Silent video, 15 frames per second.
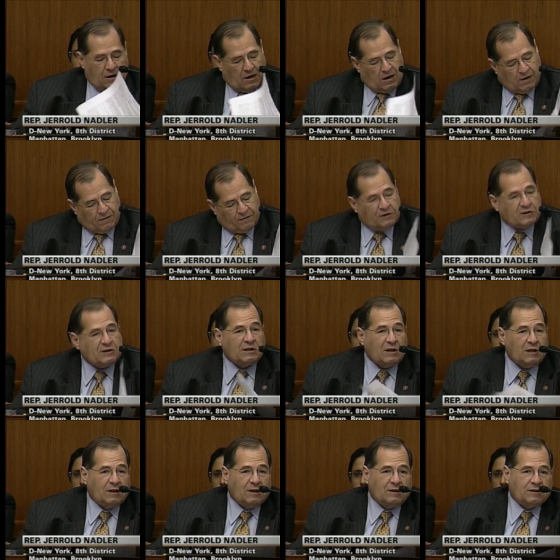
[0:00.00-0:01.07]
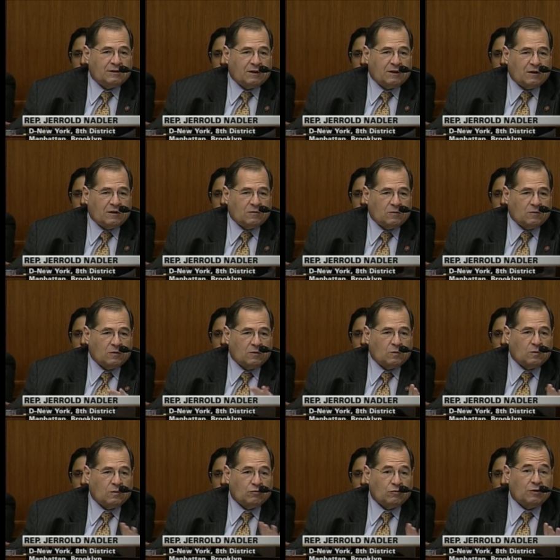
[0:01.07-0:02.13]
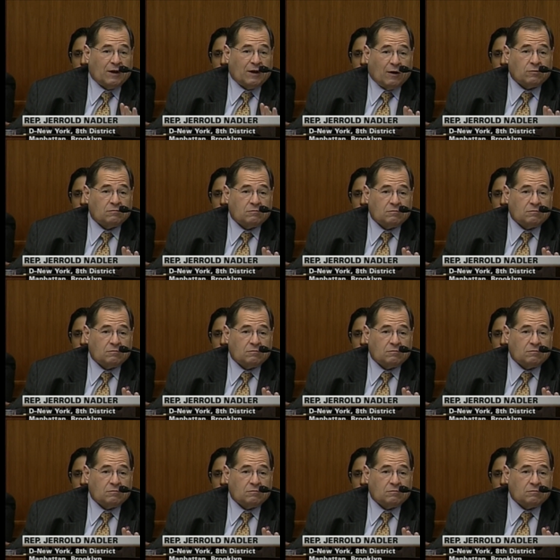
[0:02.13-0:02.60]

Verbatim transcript: uh, facilities were, were, ruled out.